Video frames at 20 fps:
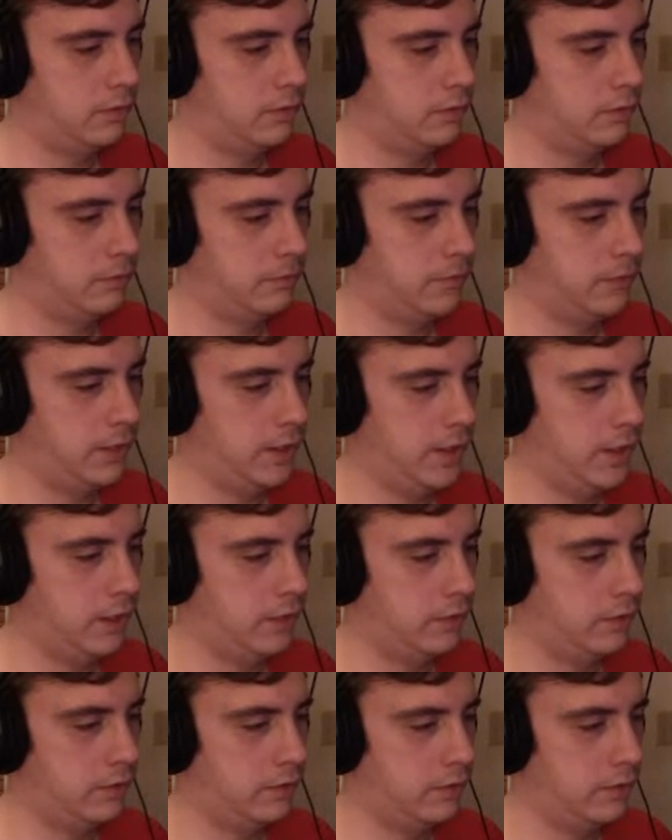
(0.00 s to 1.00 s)
jump
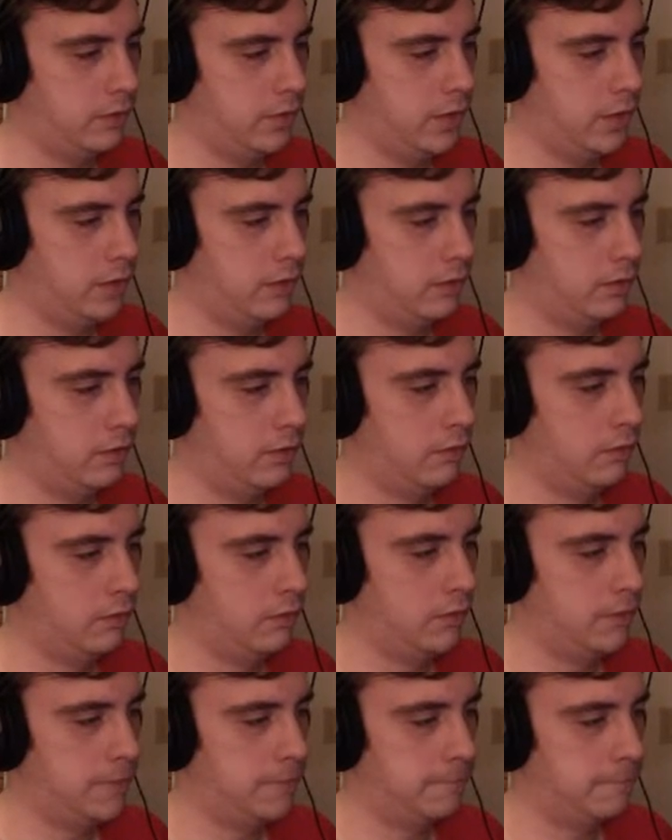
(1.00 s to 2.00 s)
down into that.
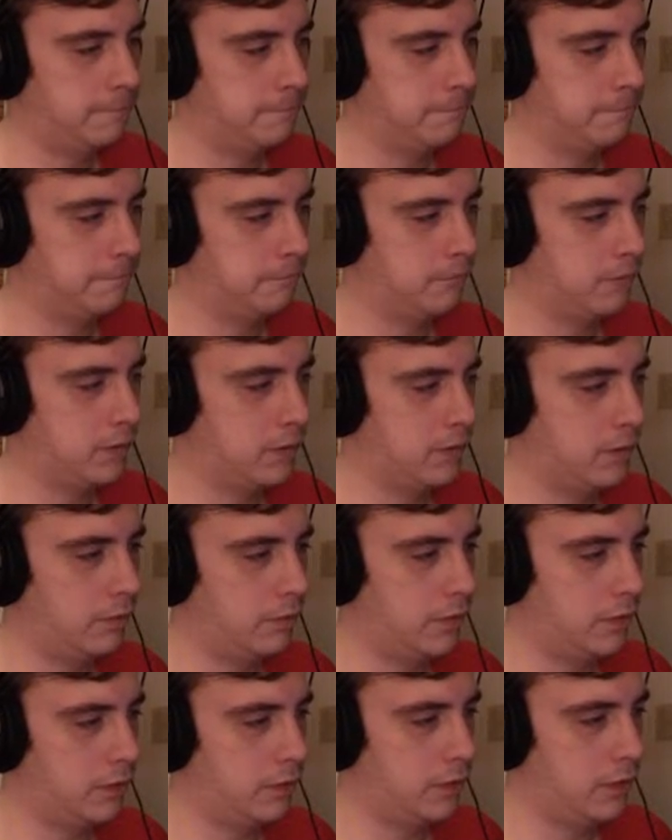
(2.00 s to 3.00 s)
There
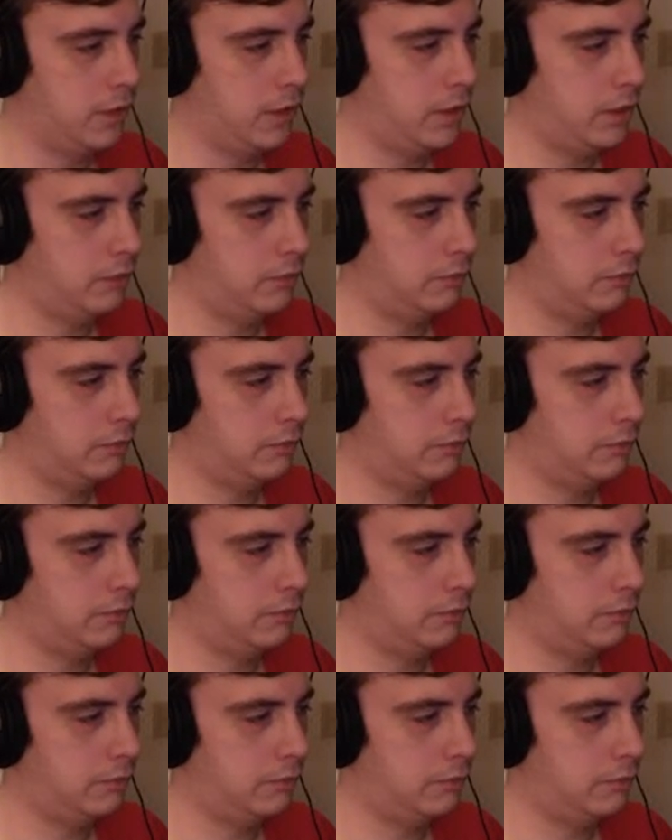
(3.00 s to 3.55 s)
we go, there.